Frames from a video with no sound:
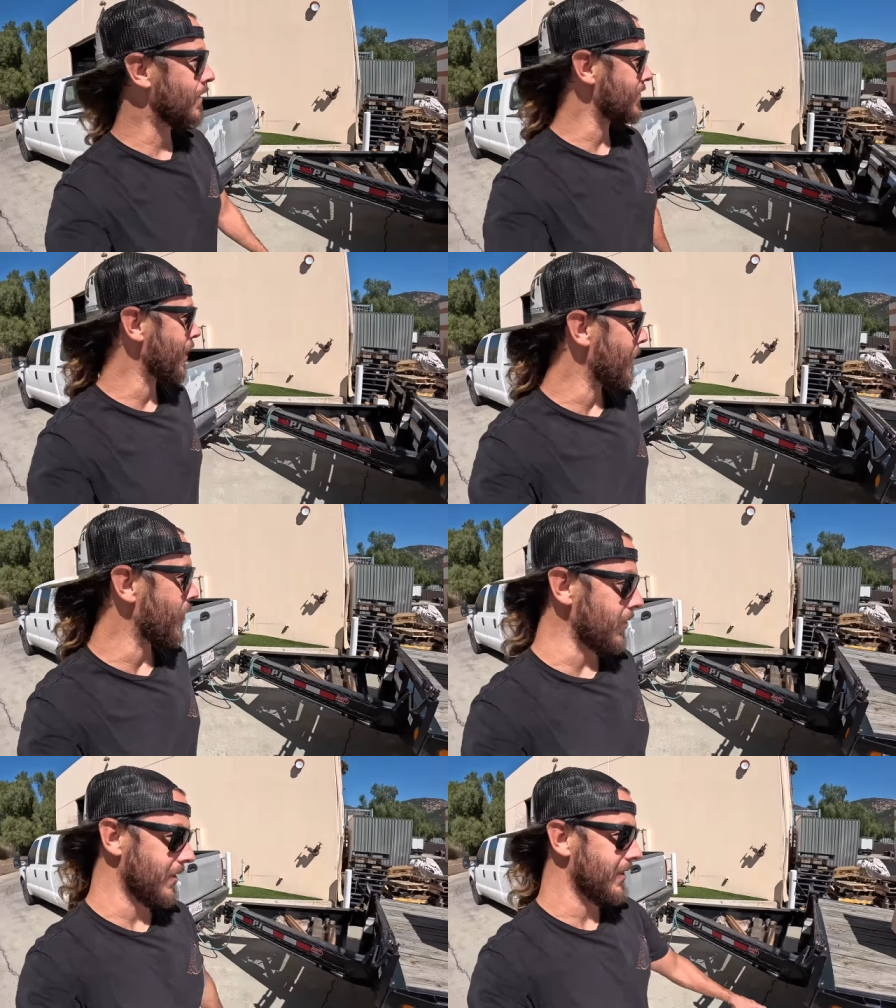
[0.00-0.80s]
start
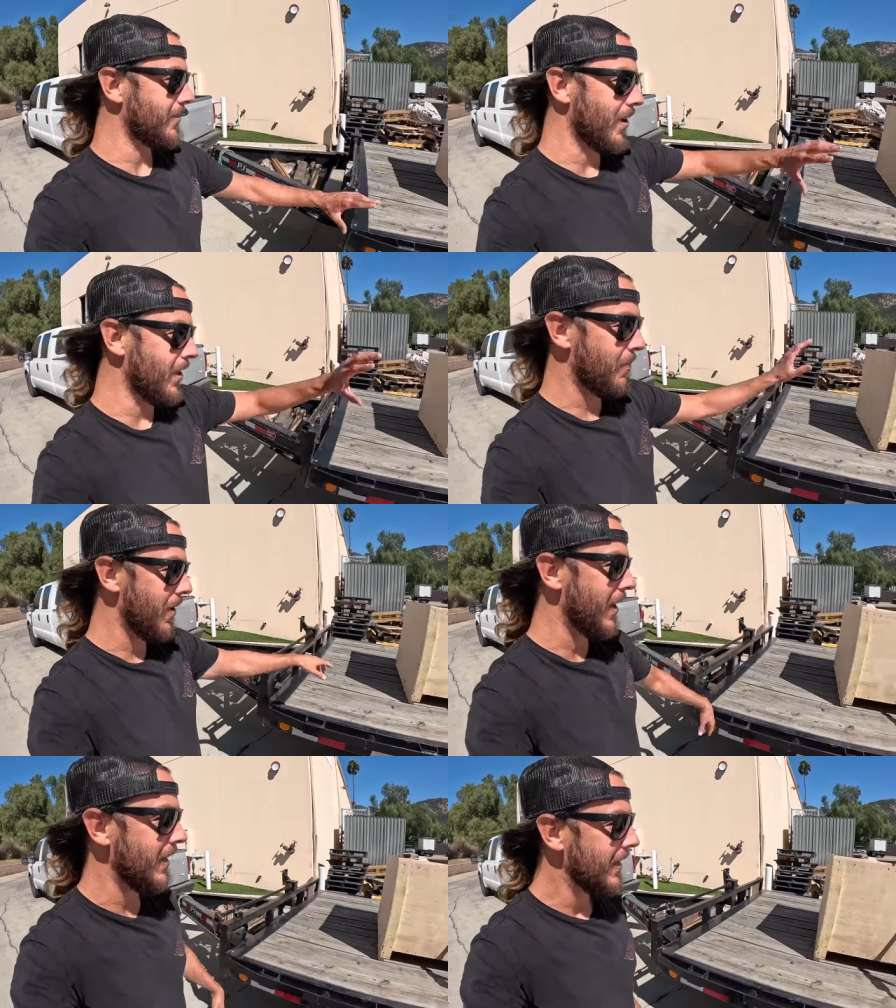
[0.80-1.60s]
pulling this all
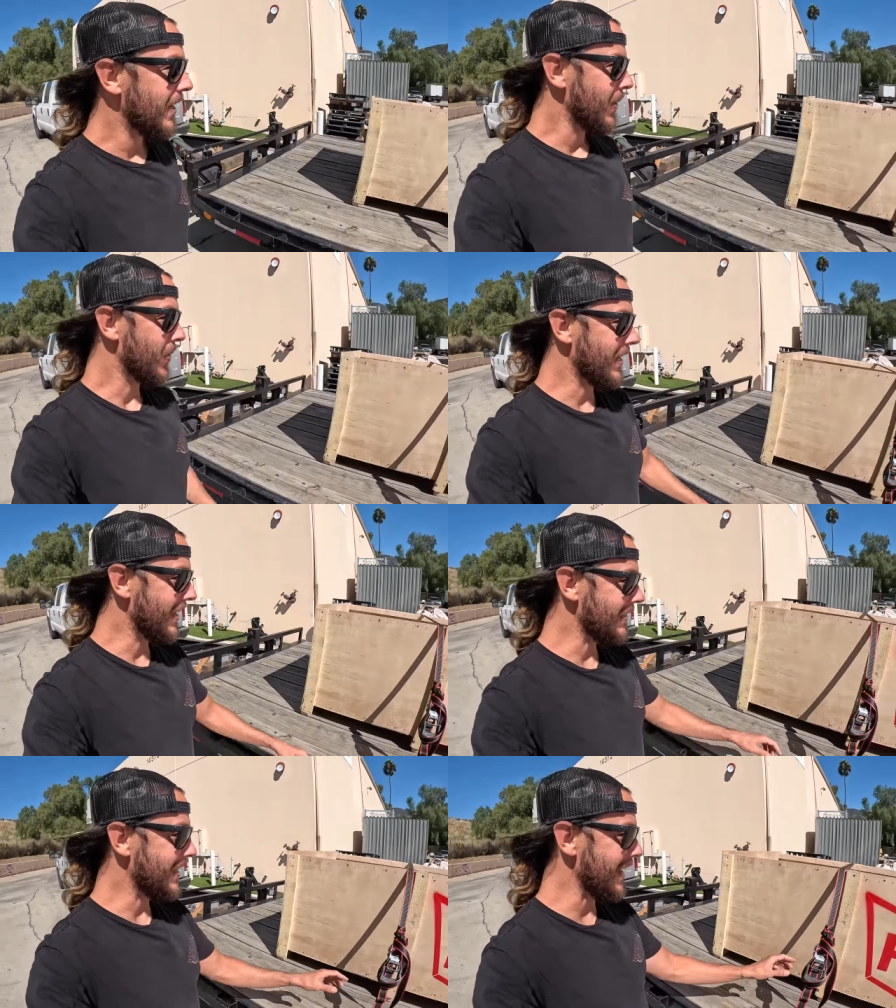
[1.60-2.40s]
apart. We'll
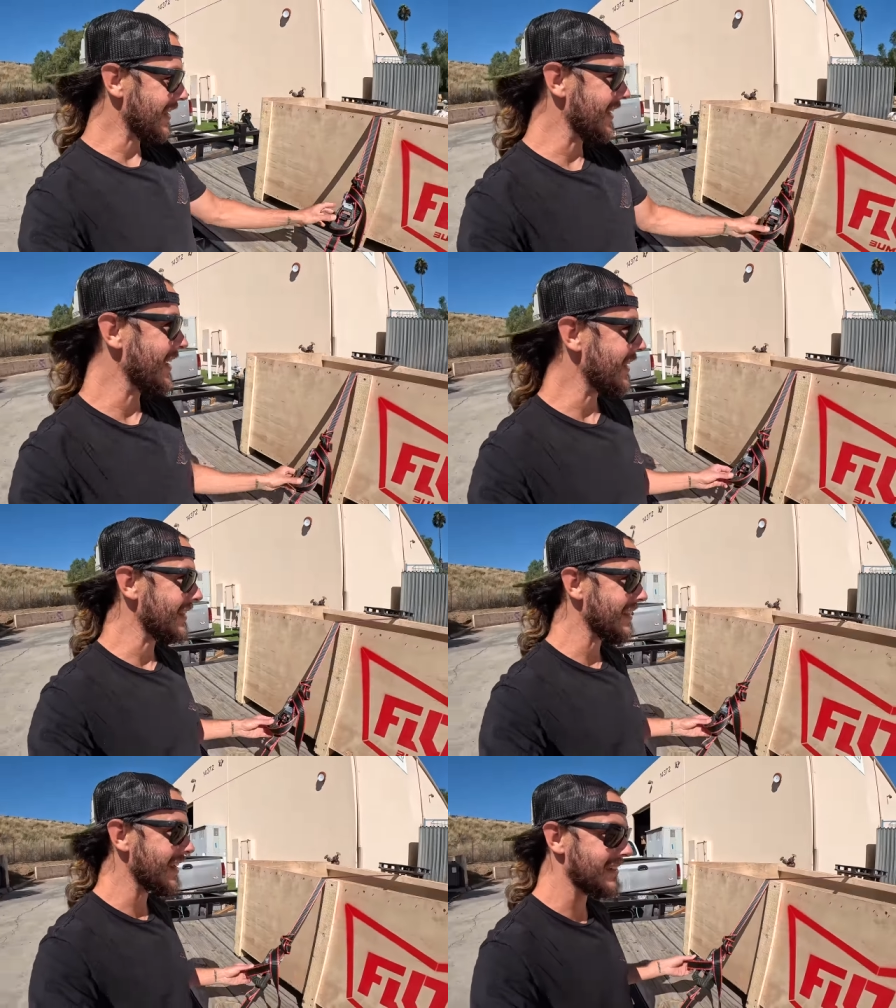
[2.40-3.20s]
get it taken in, and
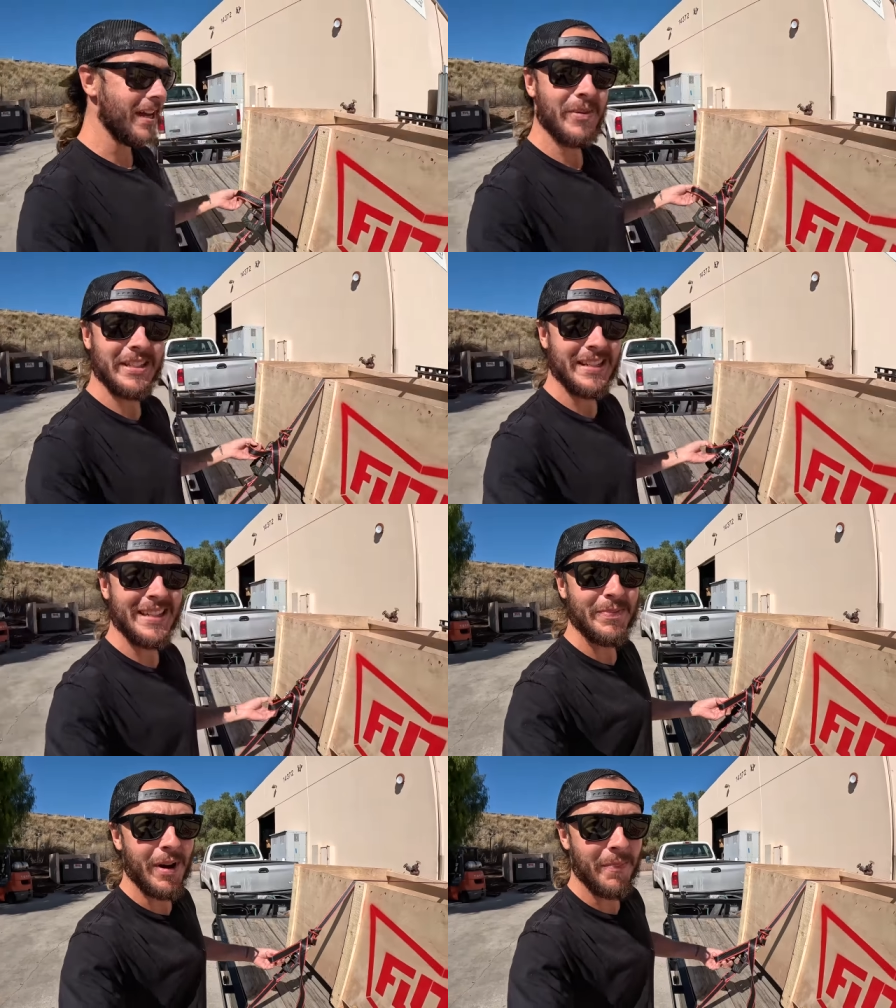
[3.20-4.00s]
then the next time we see
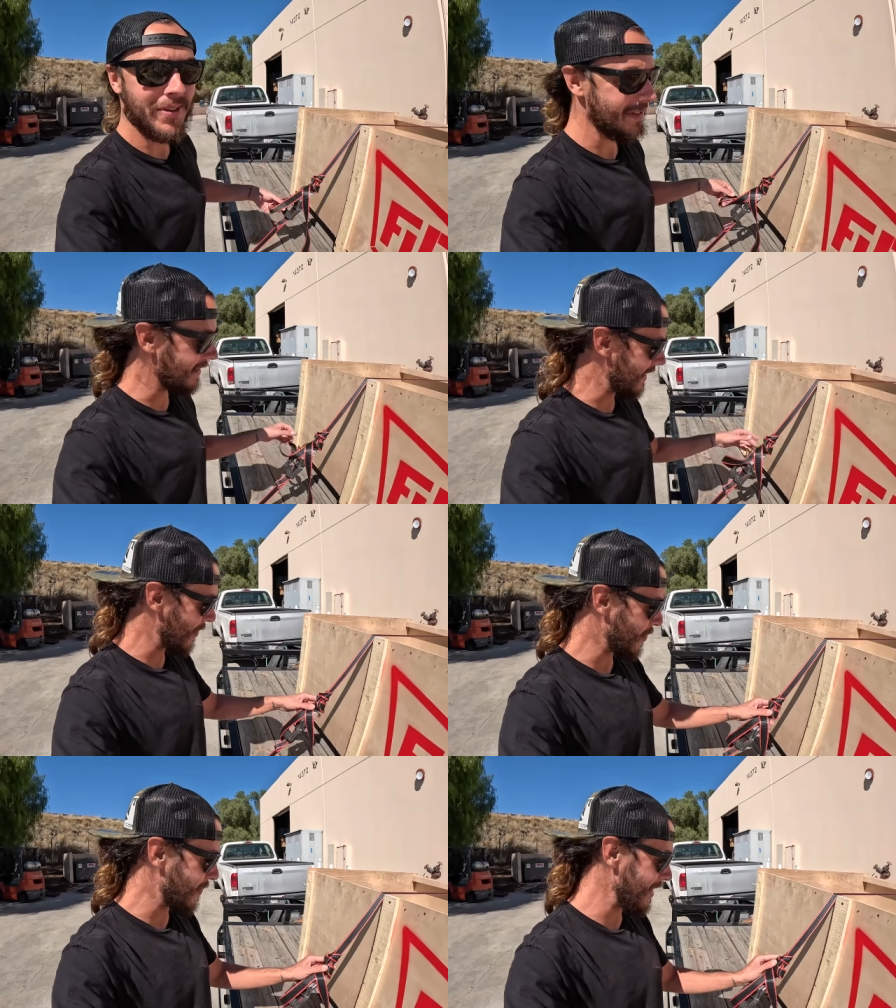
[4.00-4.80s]
these bumpers,
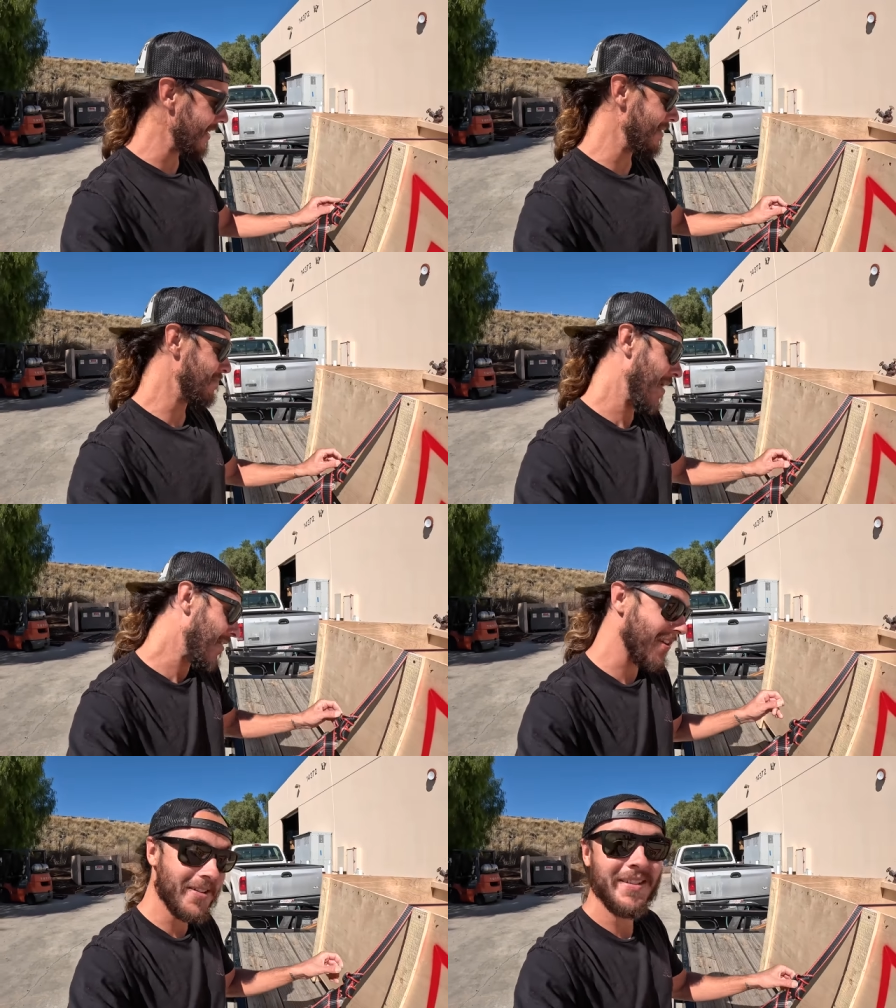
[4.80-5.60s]
they will be
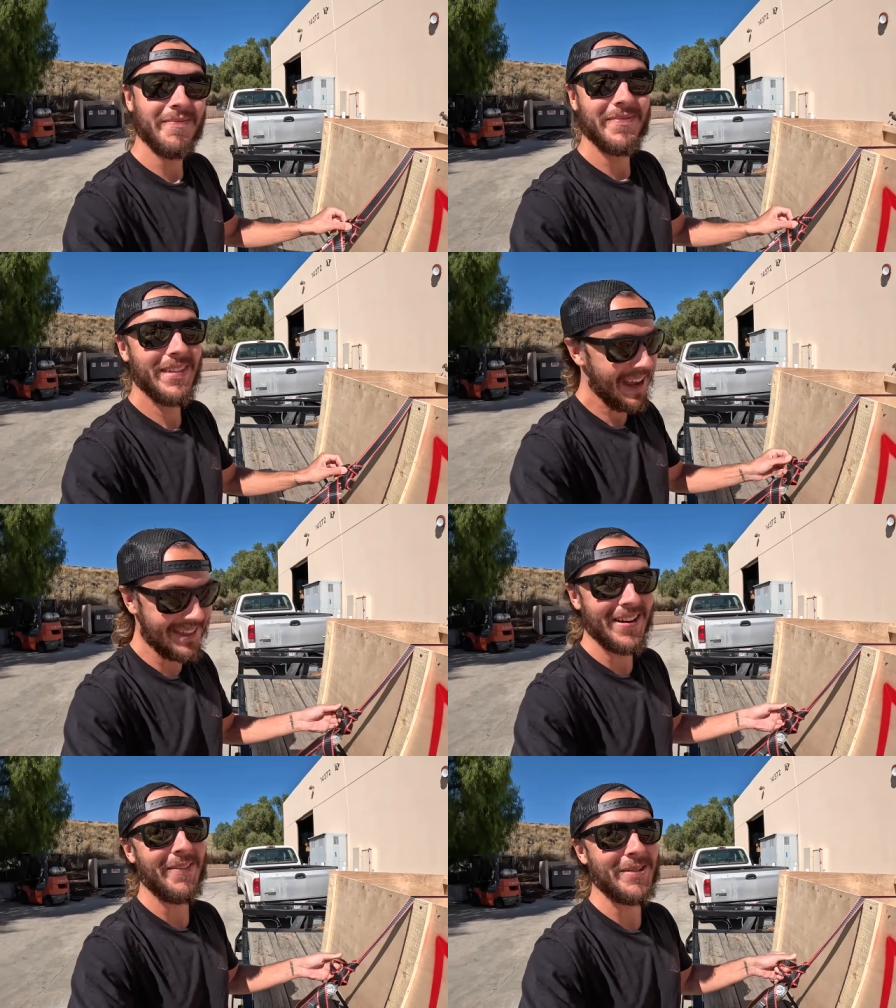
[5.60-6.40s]
powder coated
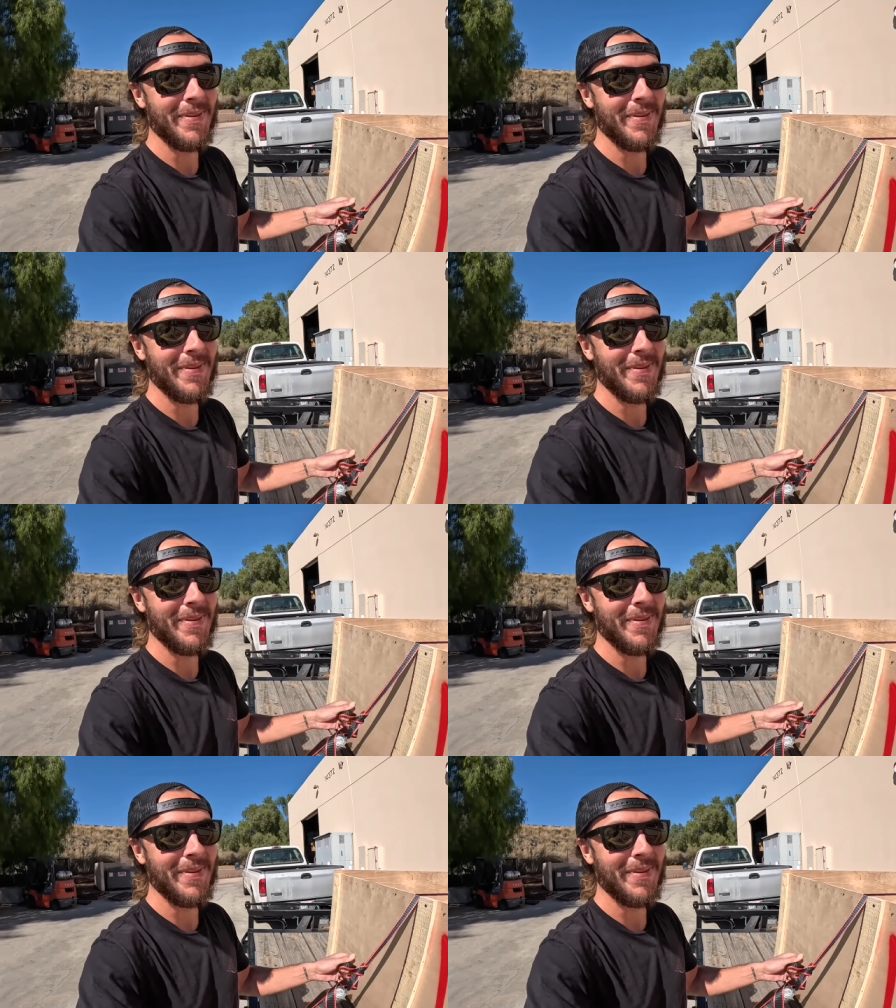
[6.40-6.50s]
and they're off to